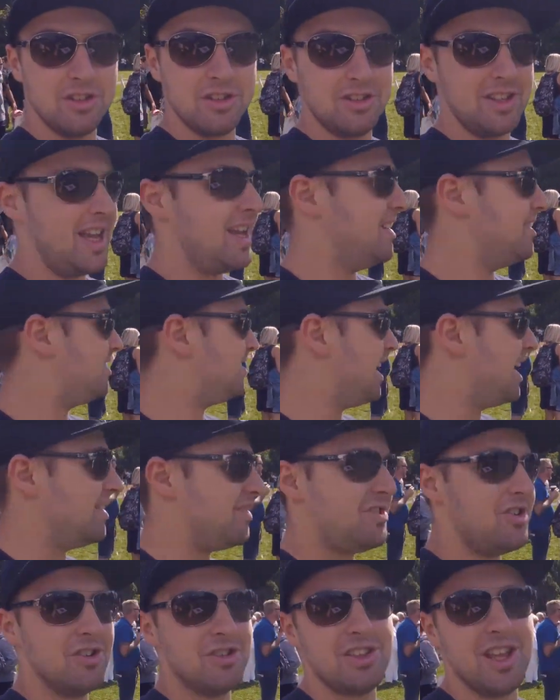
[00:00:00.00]
because it is
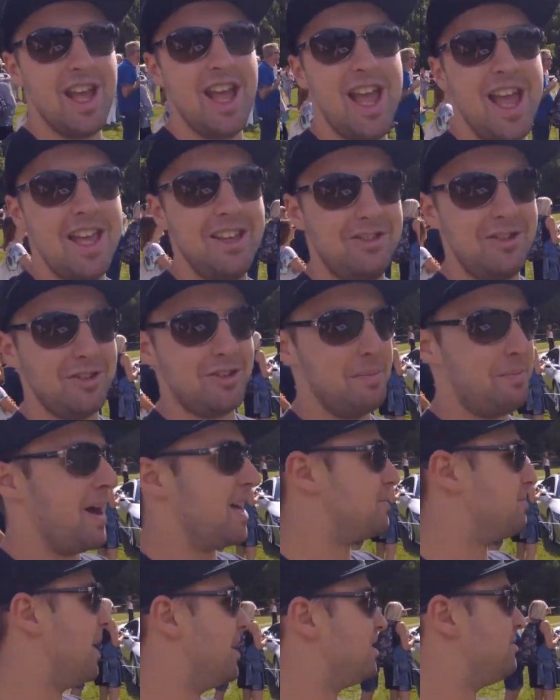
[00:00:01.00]
just the
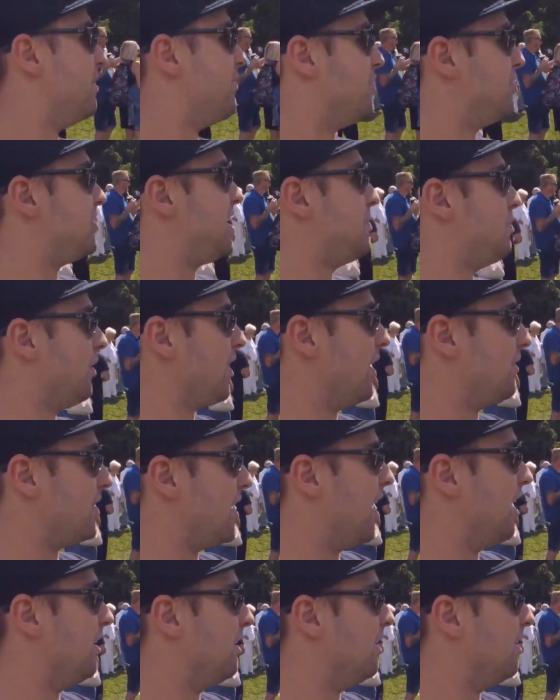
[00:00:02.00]
best place. But have you seen what they've done?